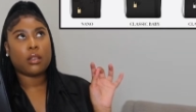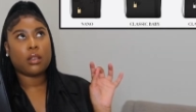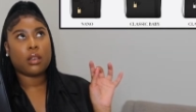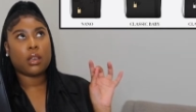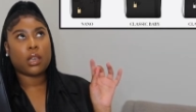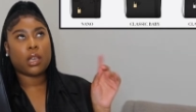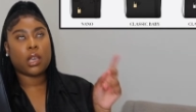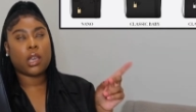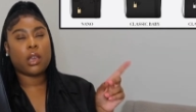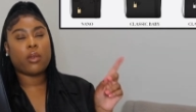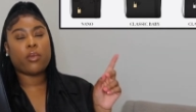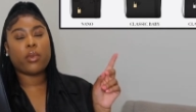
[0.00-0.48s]

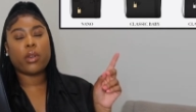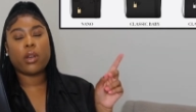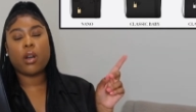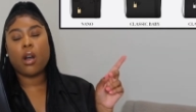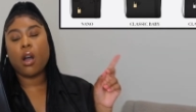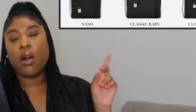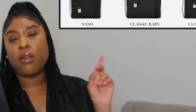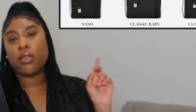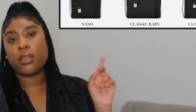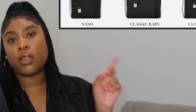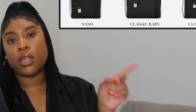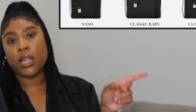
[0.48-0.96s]
can't
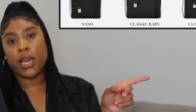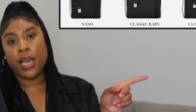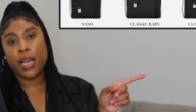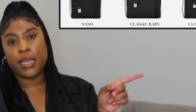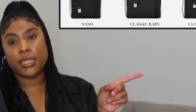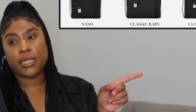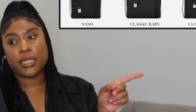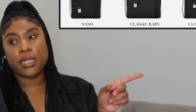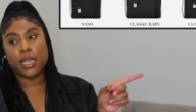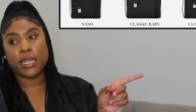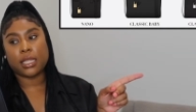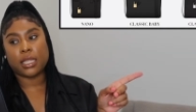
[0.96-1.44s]
recall the last
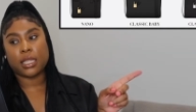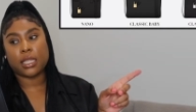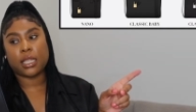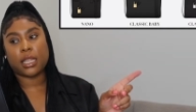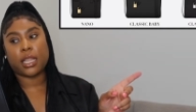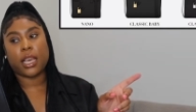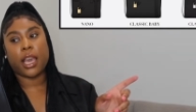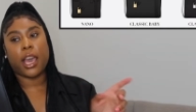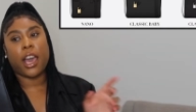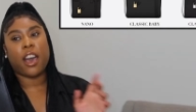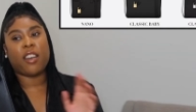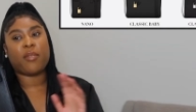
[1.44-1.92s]
size that they
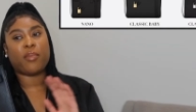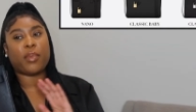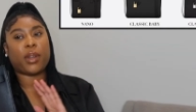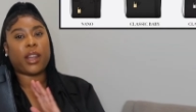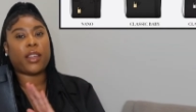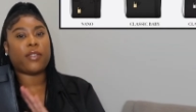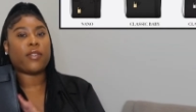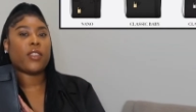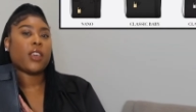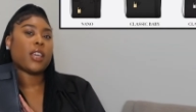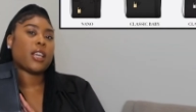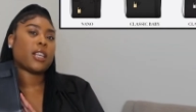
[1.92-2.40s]
have, but I
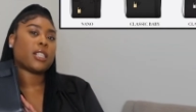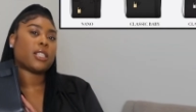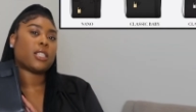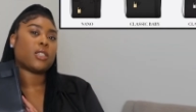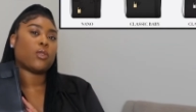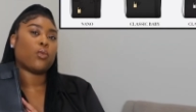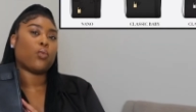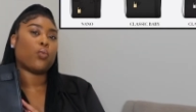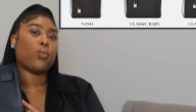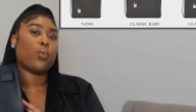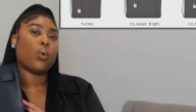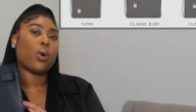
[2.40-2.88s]
think it's a
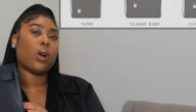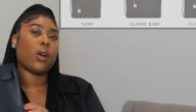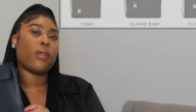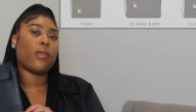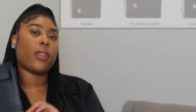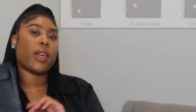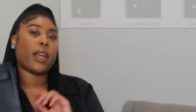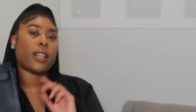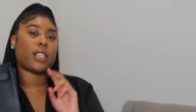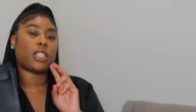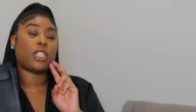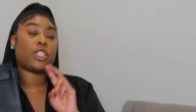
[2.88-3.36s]
one
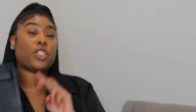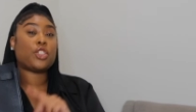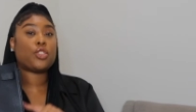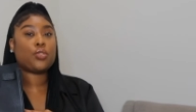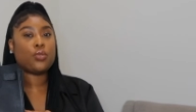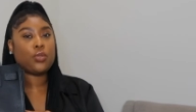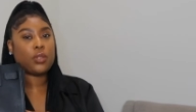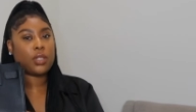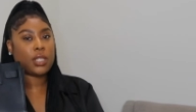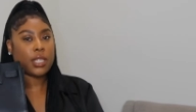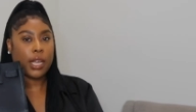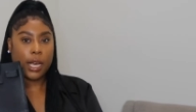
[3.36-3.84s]
that's 2
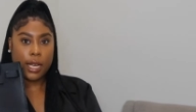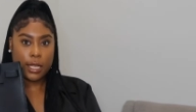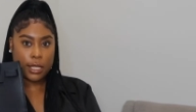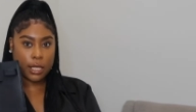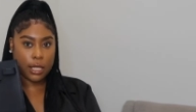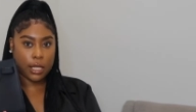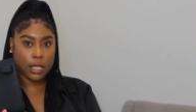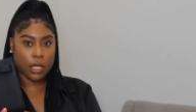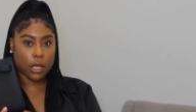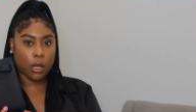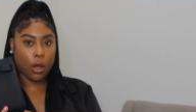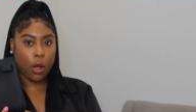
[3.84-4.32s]

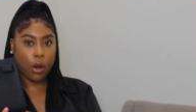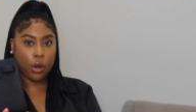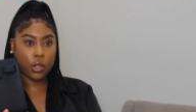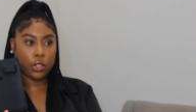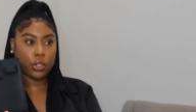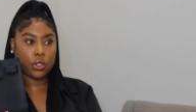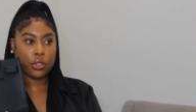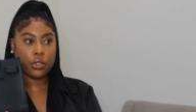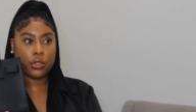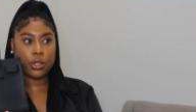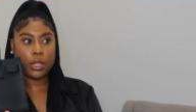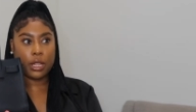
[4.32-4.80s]
sizes
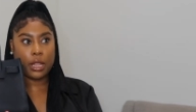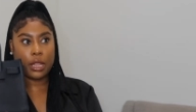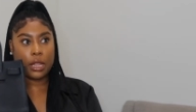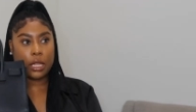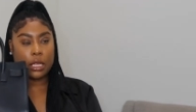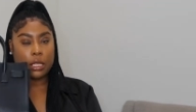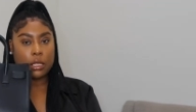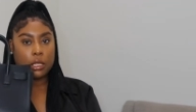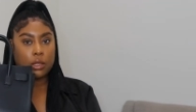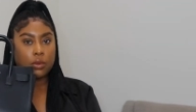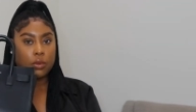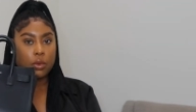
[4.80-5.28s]
larger than
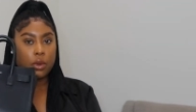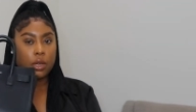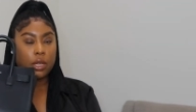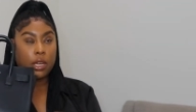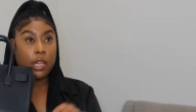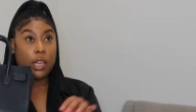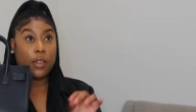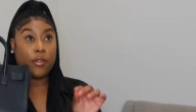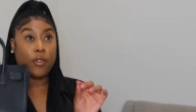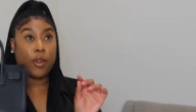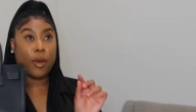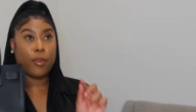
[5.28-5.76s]
this one,
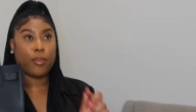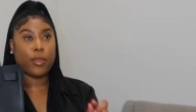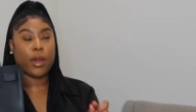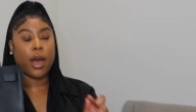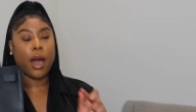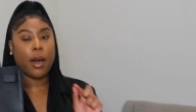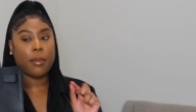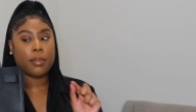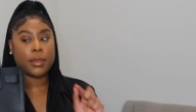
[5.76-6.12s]
if I'm not